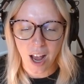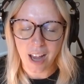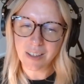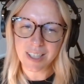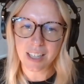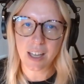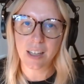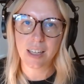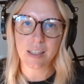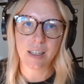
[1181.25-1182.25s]
I don't take
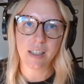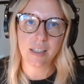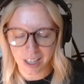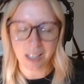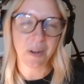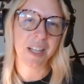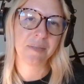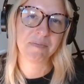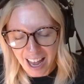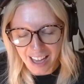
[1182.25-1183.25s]
that lightly anyway.
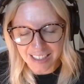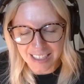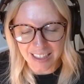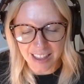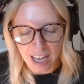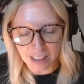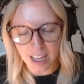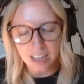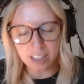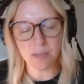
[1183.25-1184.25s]
And
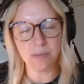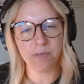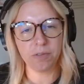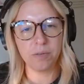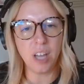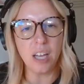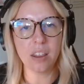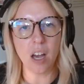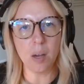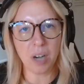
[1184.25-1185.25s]
that
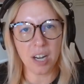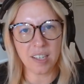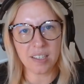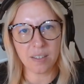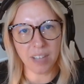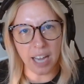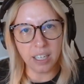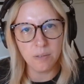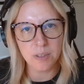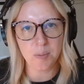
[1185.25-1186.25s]
thought process of
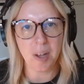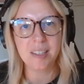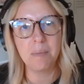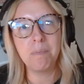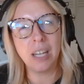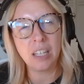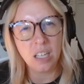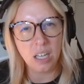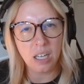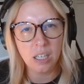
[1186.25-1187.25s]
lacking
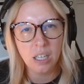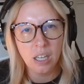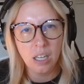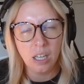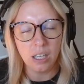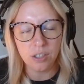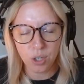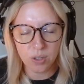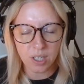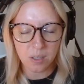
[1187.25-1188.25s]
responsibility in
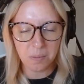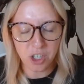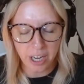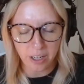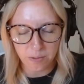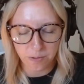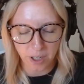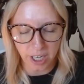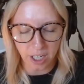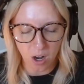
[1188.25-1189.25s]
choosing to be
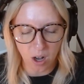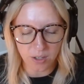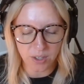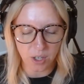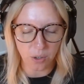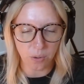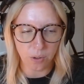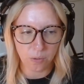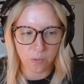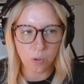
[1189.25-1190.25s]
child-free also
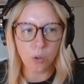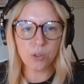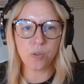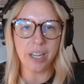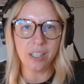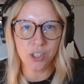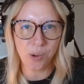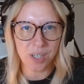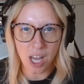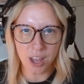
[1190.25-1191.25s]
rolls right into
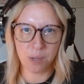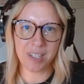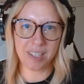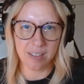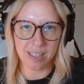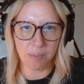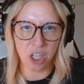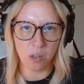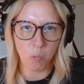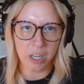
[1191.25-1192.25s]
another
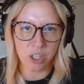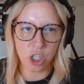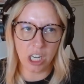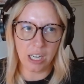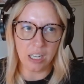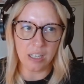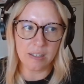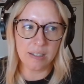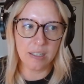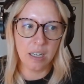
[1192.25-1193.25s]
misconception, which
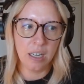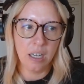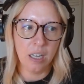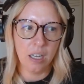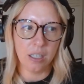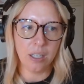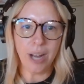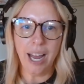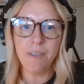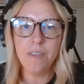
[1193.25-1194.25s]
is You
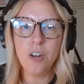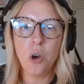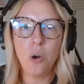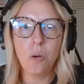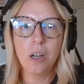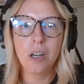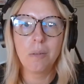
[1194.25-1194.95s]
have no,